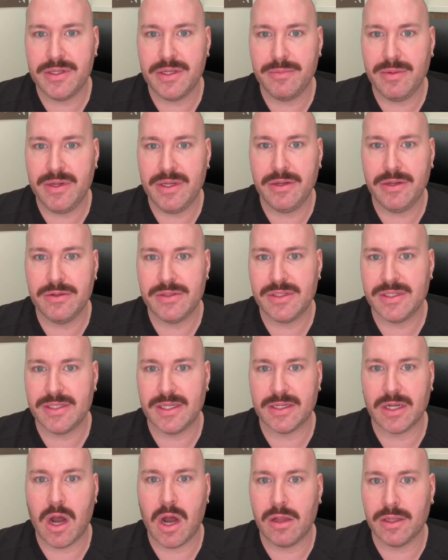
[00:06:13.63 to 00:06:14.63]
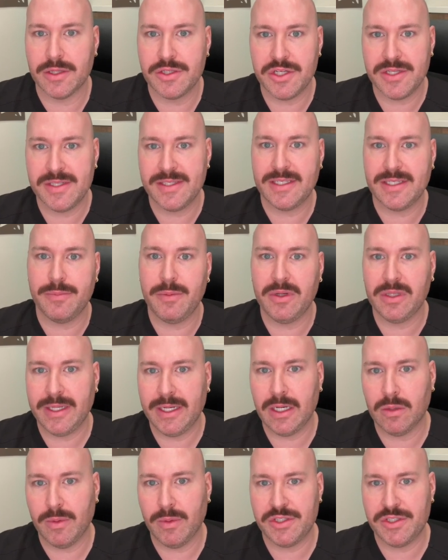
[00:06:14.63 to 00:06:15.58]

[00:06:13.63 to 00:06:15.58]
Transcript: to be used as a collagen stimulator,